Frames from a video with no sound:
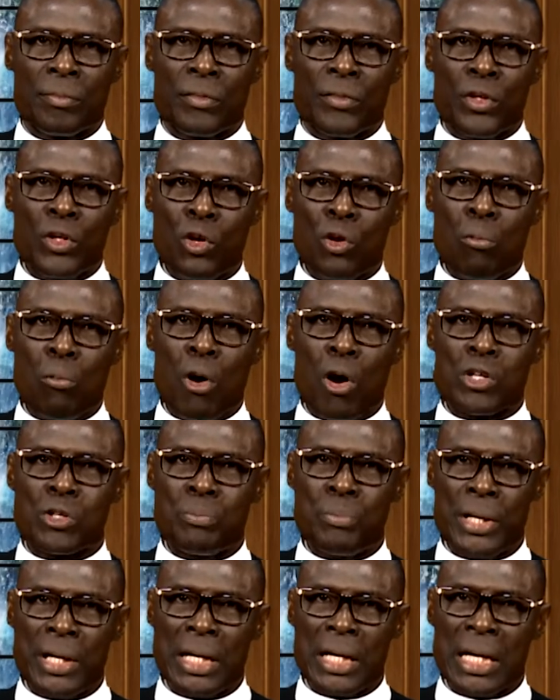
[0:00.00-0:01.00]
You
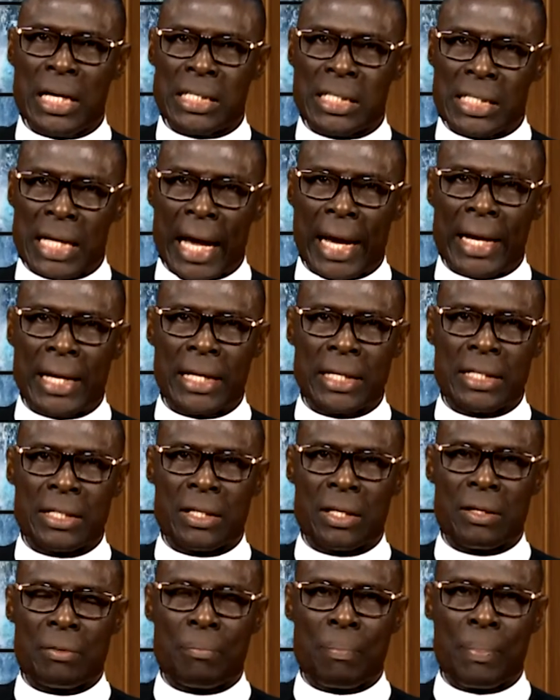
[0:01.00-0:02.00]
must be inside
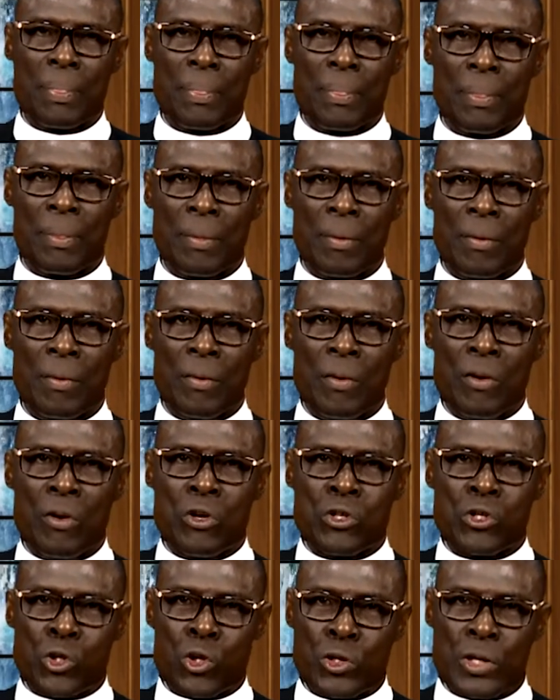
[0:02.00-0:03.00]

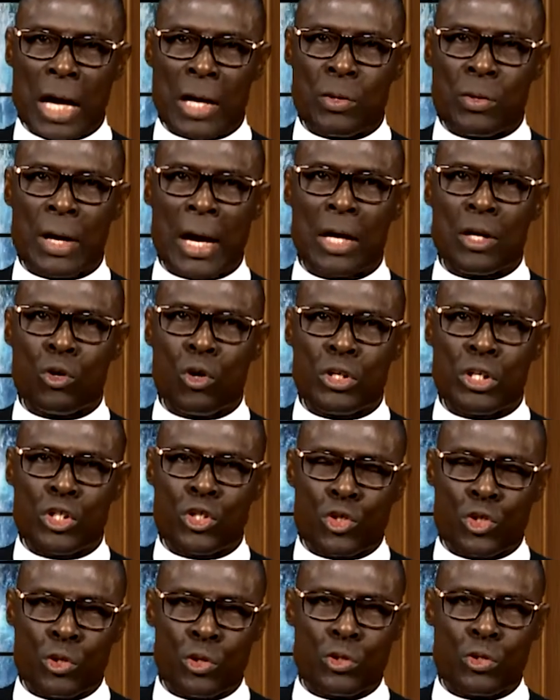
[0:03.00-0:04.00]
so that you can know the
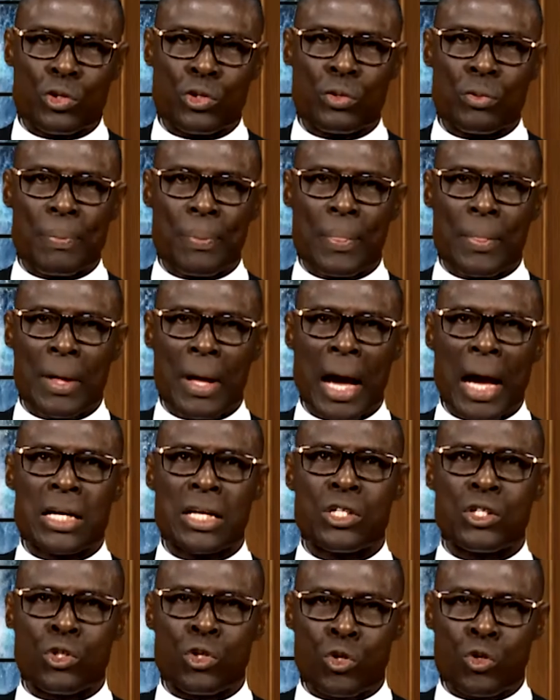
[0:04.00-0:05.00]
truth,
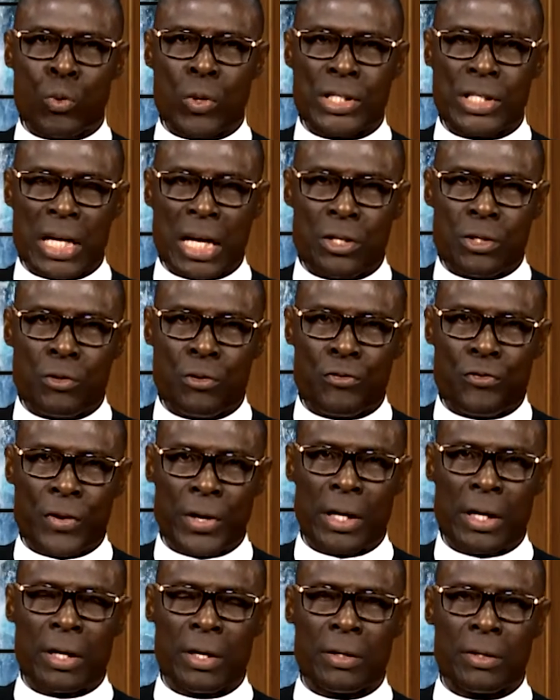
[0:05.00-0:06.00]
and the truth will set you
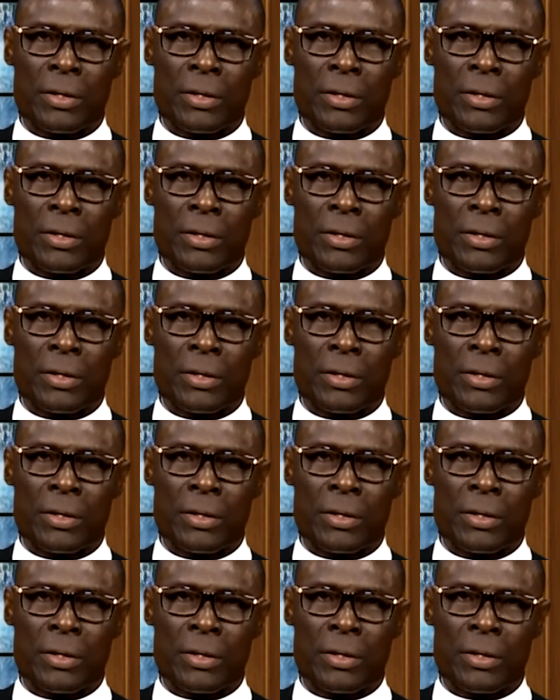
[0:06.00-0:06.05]
free.